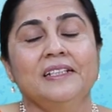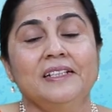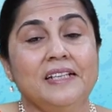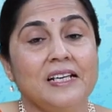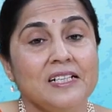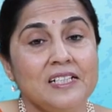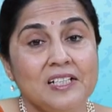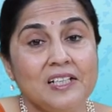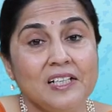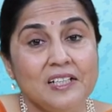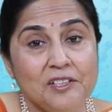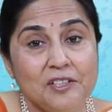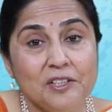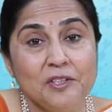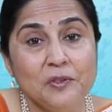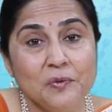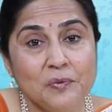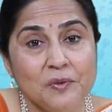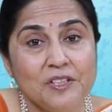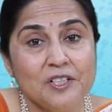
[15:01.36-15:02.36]
Let's
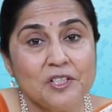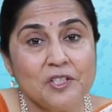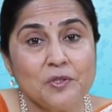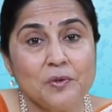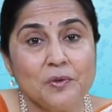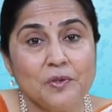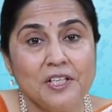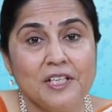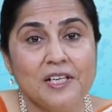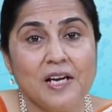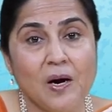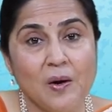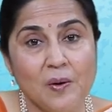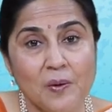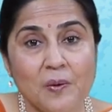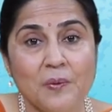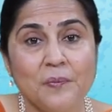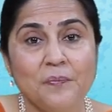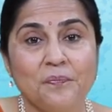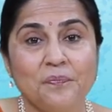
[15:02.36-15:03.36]
continue with the story
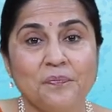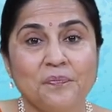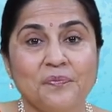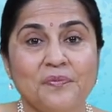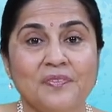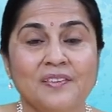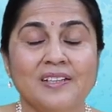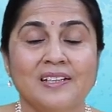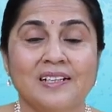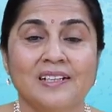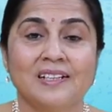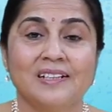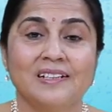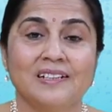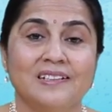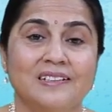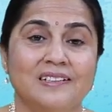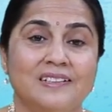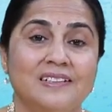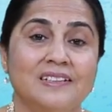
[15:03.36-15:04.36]
now.
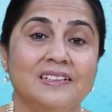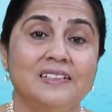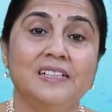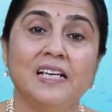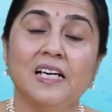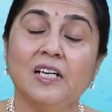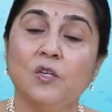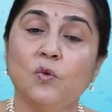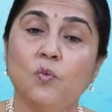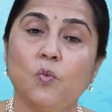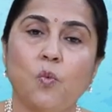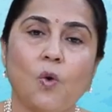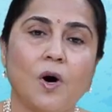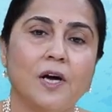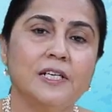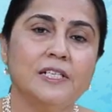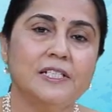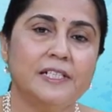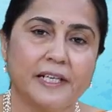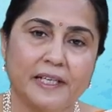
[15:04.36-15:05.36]
Then
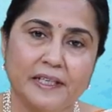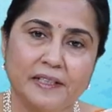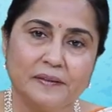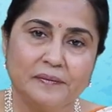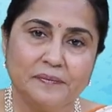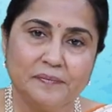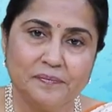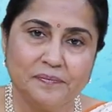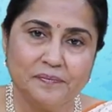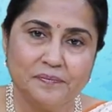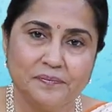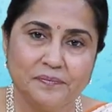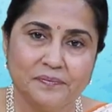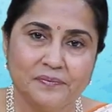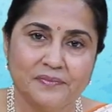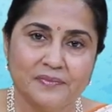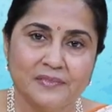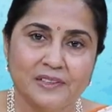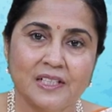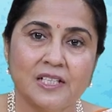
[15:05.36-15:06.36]
one day,
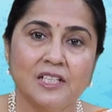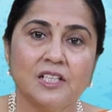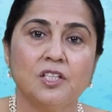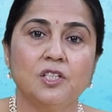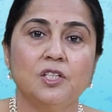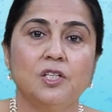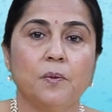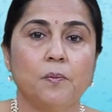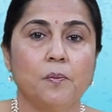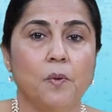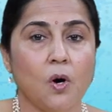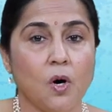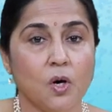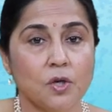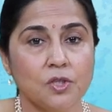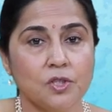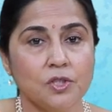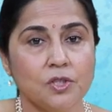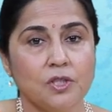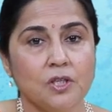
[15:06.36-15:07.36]
the
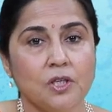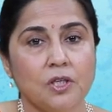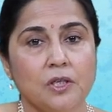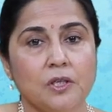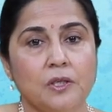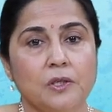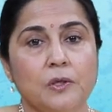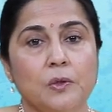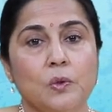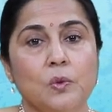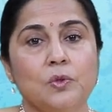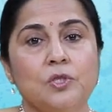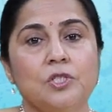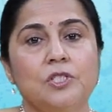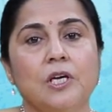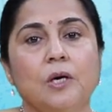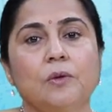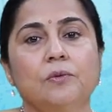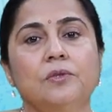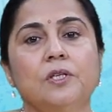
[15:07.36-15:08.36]
boss
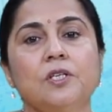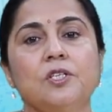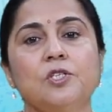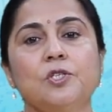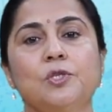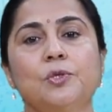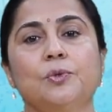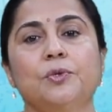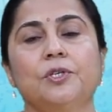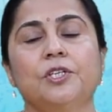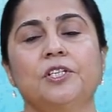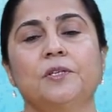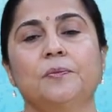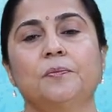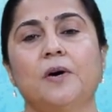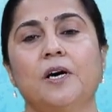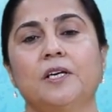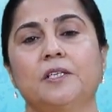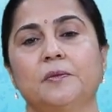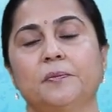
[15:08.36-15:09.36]
closed down the story
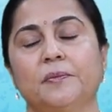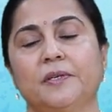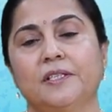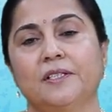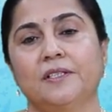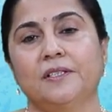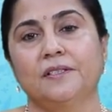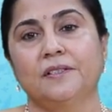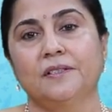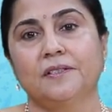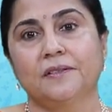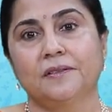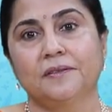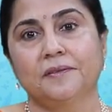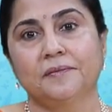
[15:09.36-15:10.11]
department.